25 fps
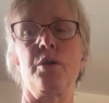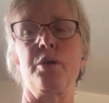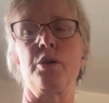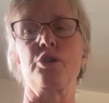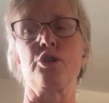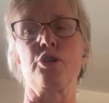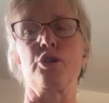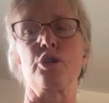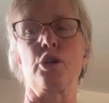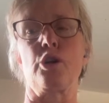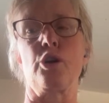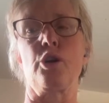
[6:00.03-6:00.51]
the
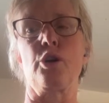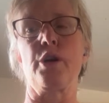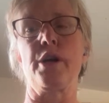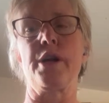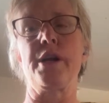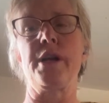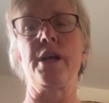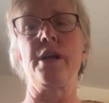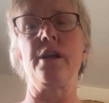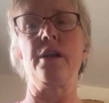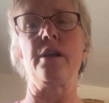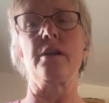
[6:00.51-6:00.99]
sugar
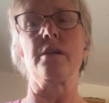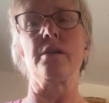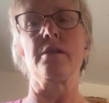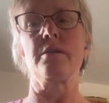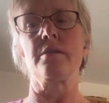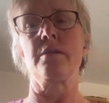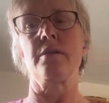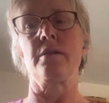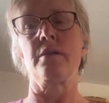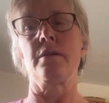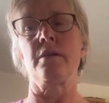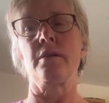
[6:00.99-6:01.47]
in it
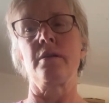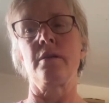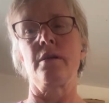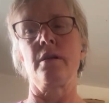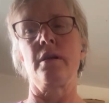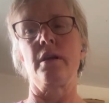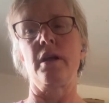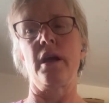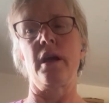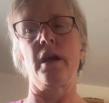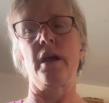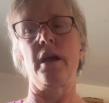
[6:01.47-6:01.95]

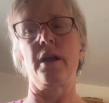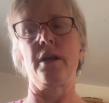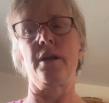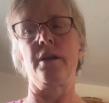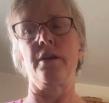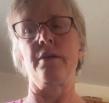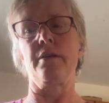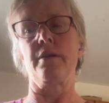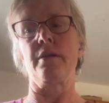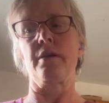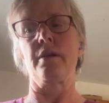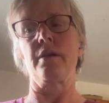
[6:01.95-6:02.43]

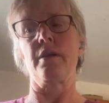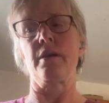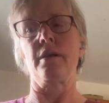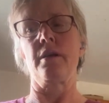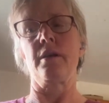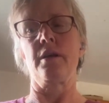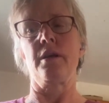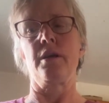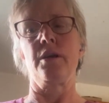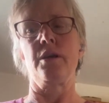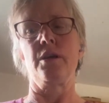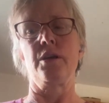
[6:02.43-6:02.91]
and
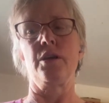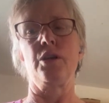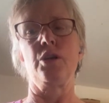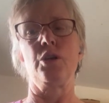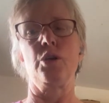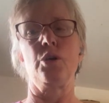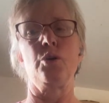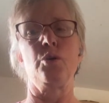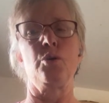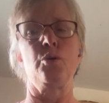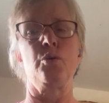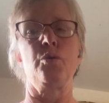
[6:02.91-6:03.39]

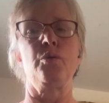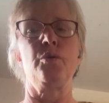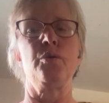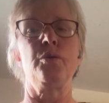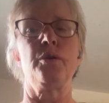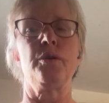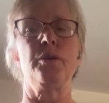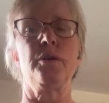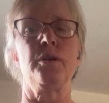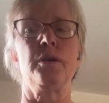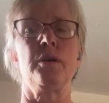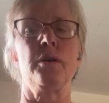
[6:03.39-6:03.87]
you
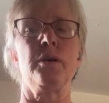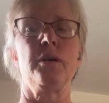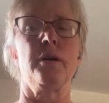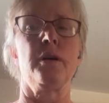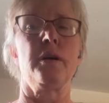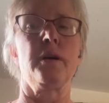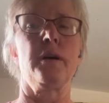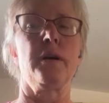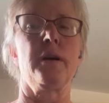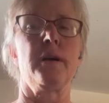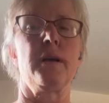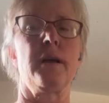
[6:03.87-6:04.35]

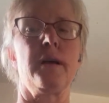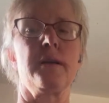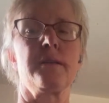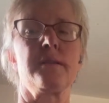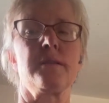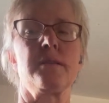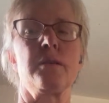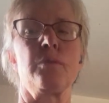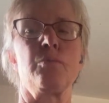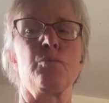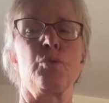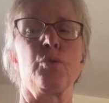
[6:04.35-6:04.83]
get
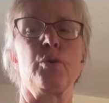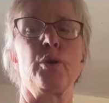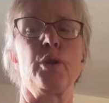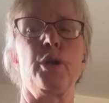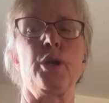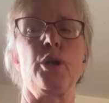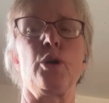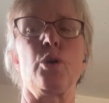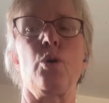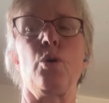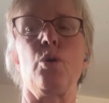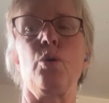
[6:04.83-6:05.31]
some
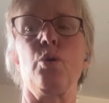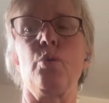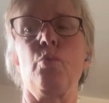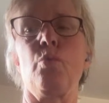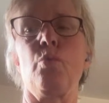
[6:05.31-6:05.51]
really cold